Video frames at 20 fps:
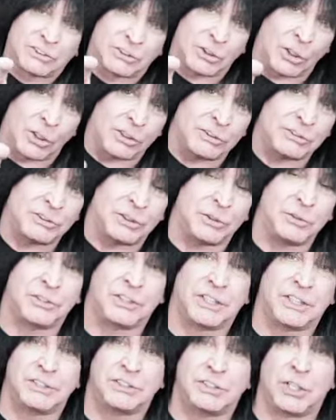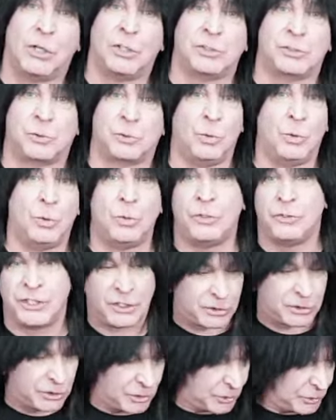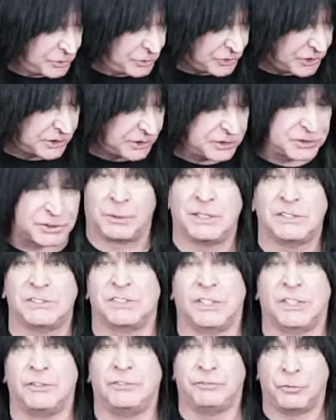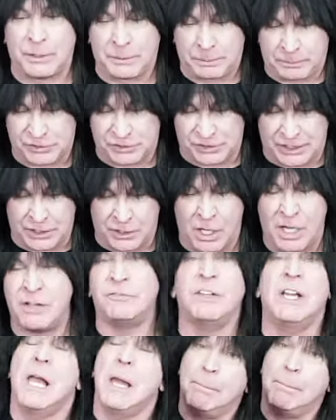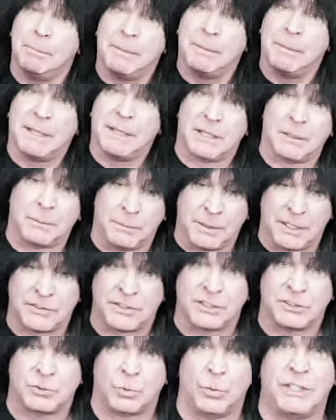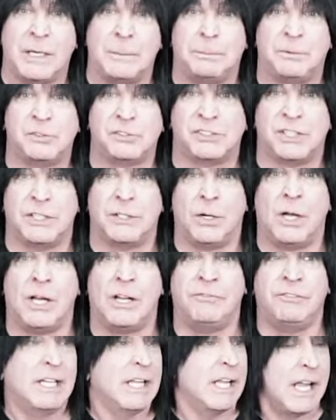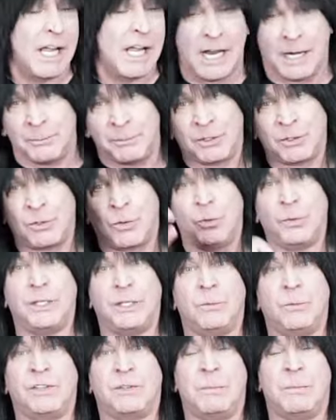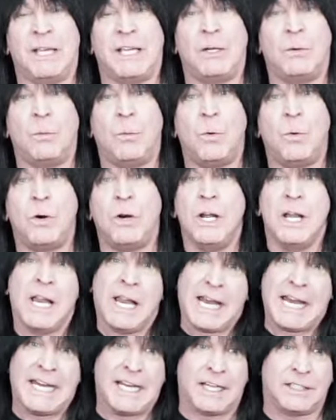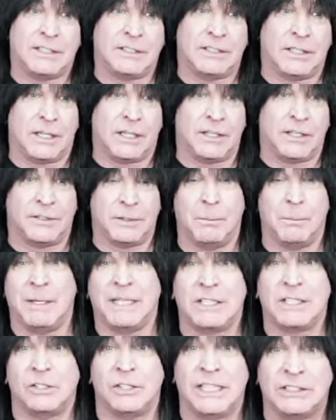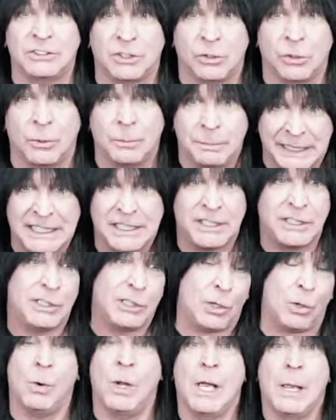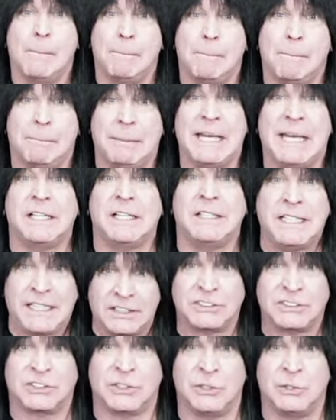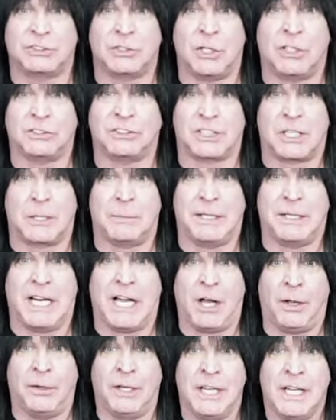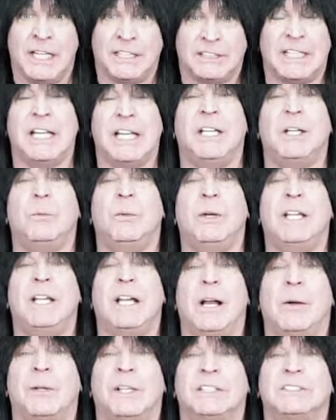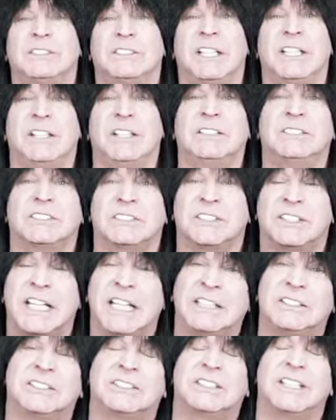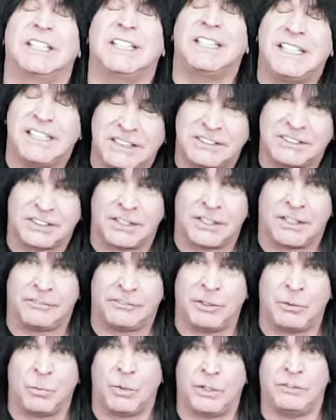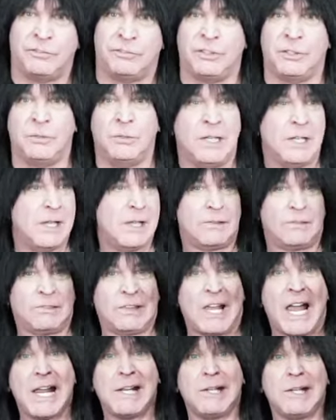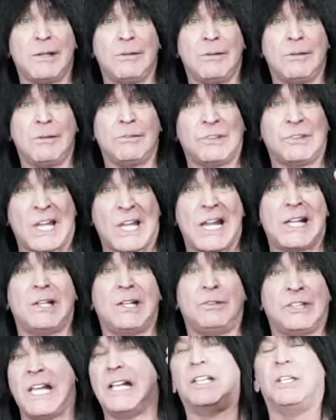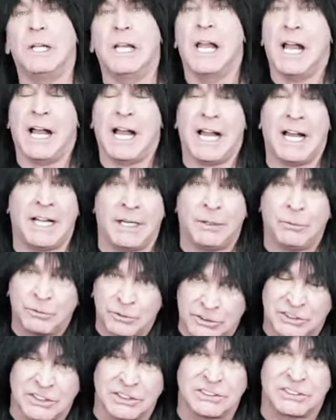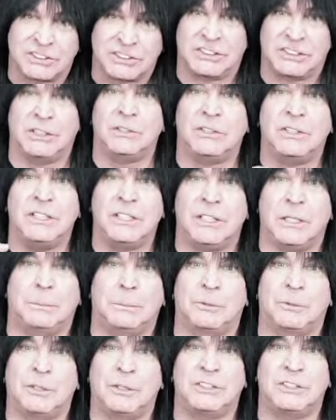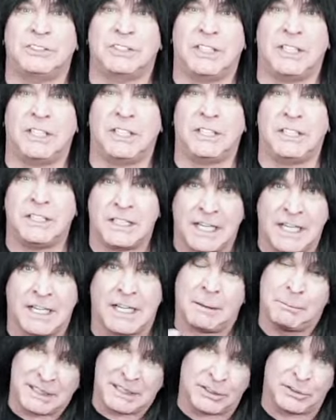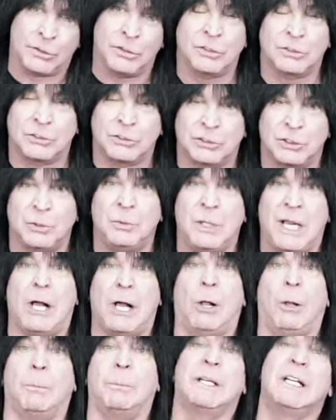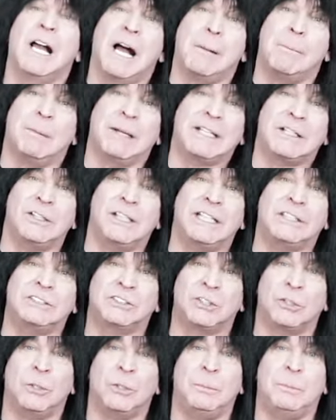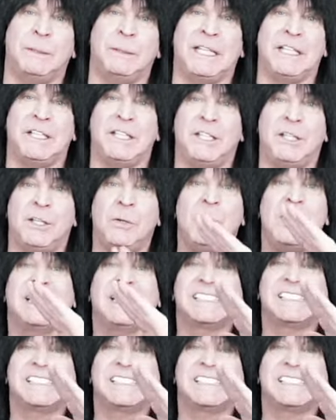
Sawtooth Guitars rule. The acoustics are on sale, 40% off. Metal Method, 25% off. I'm recording with Manowar, and the Michelangelo Badio band has new songs coming out. Anyway, I want to say this. Thanks to each and every one of you. Thank you, thank you, thank you. I sincerely appreciate it, and I'm here to help. I'm Michelangelo Badio.